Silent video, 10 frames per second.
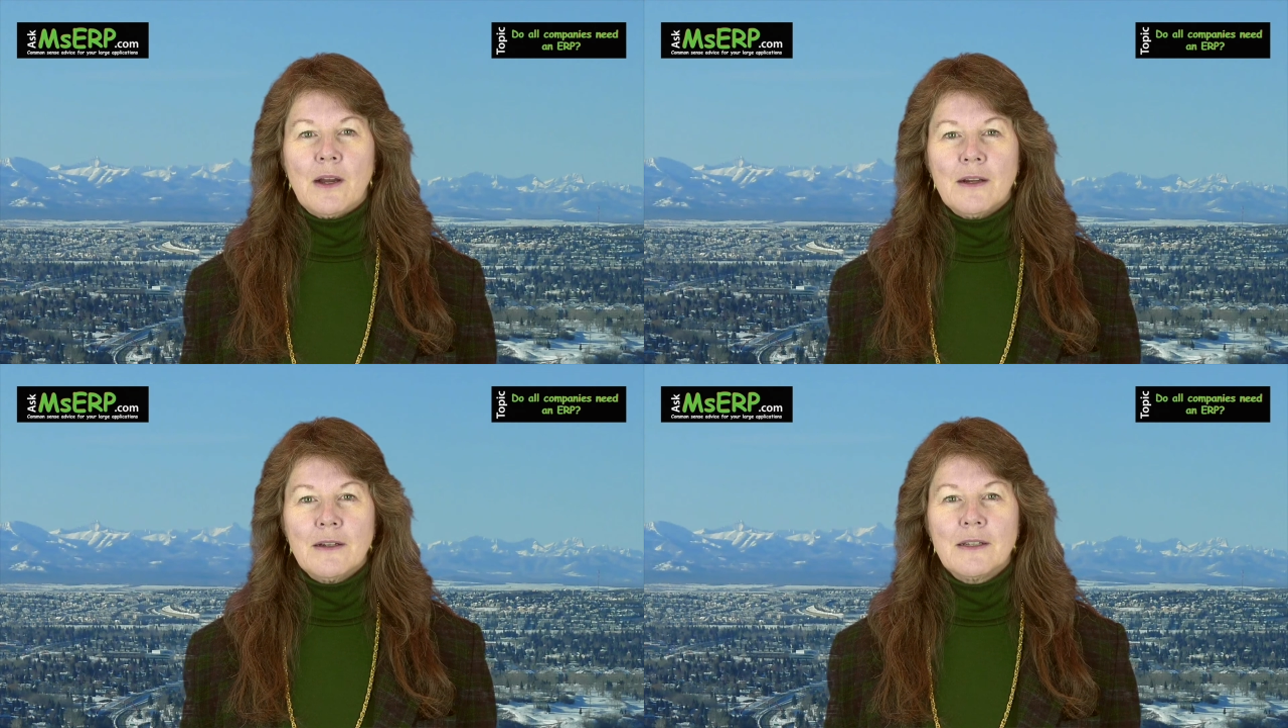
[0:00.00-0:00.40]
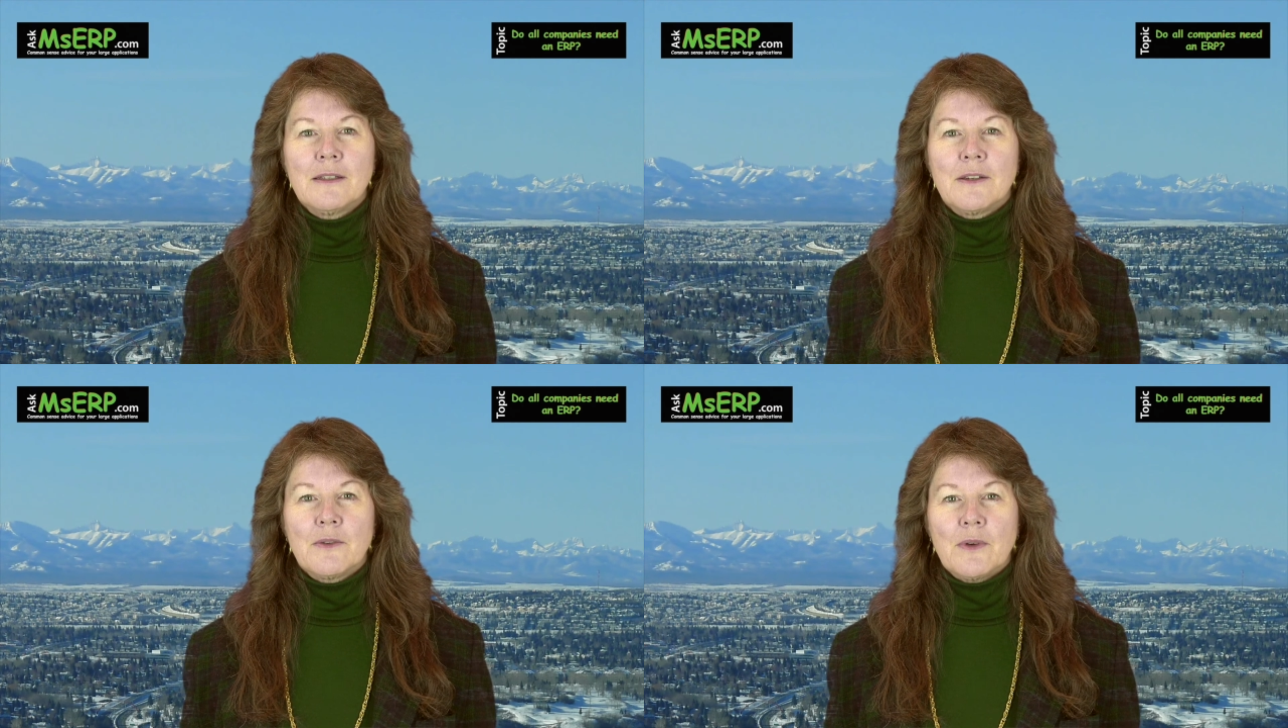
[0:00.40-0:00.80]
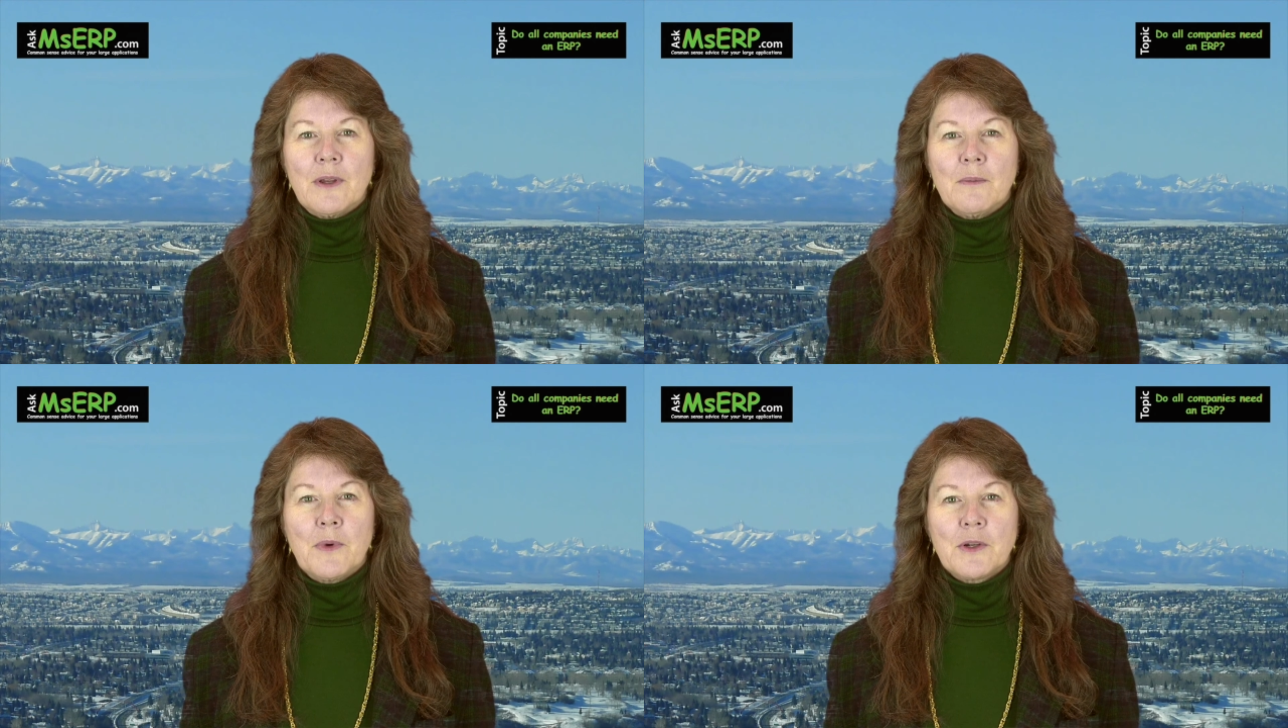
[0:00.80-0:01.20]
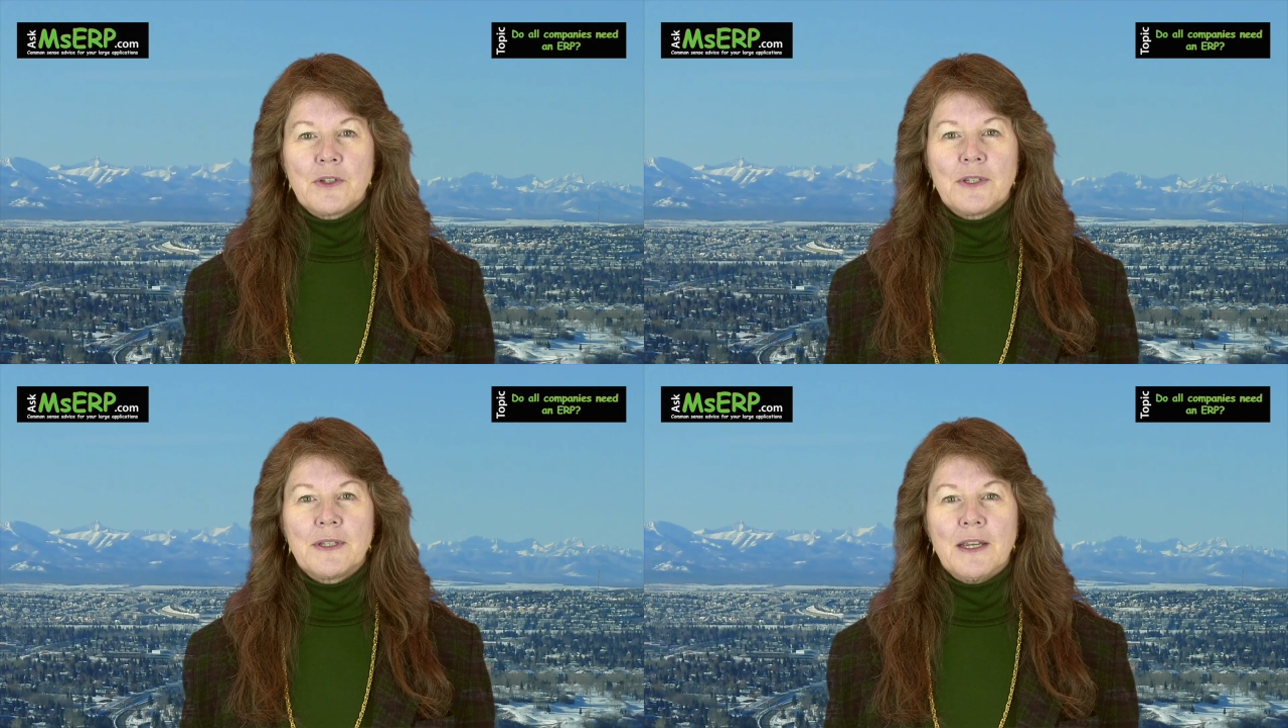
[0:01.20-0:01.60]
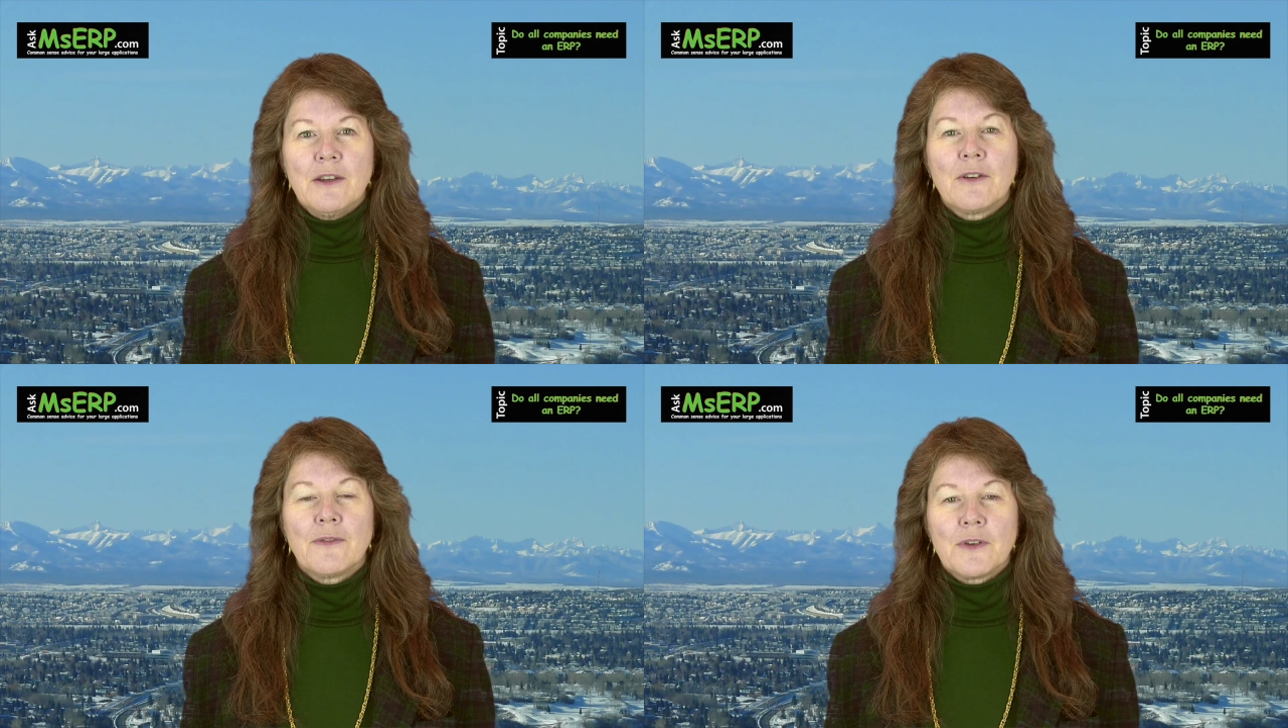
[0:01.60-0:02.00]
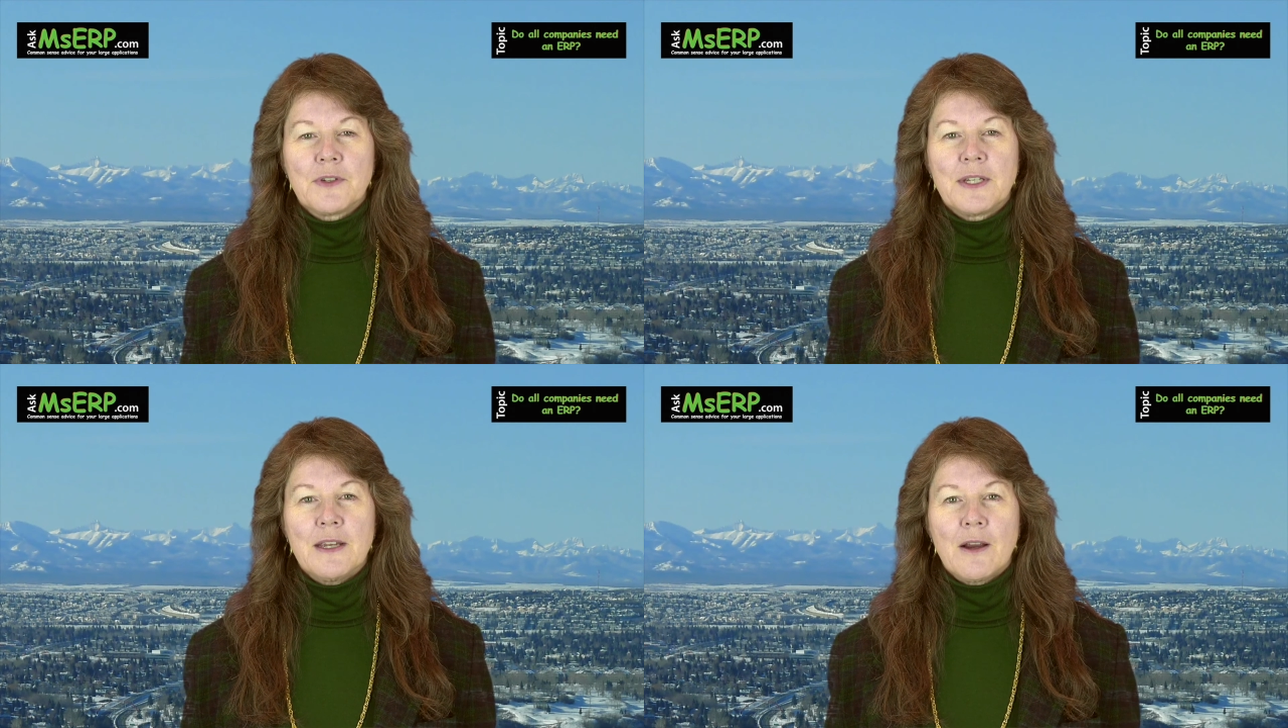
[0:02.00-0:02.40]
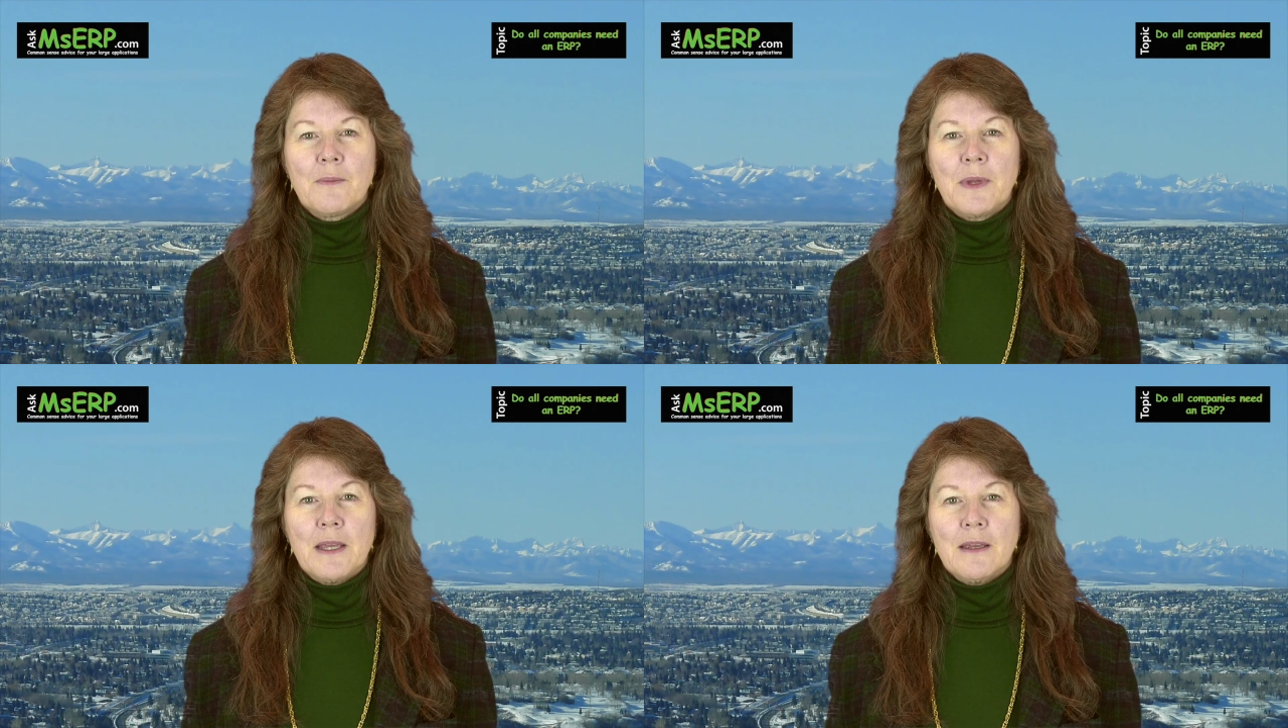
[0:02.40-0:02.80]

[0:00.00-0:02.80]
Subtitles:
are considering purchasing your first ERP,